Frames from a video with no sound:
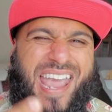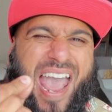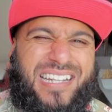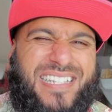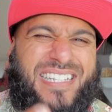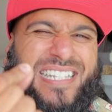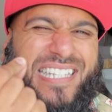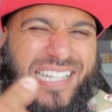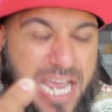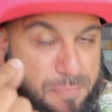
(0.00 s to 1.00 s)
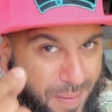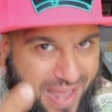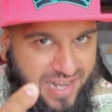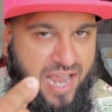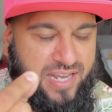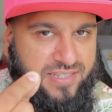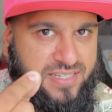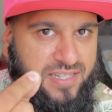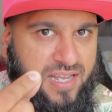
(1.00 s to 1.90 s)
can't sleep at night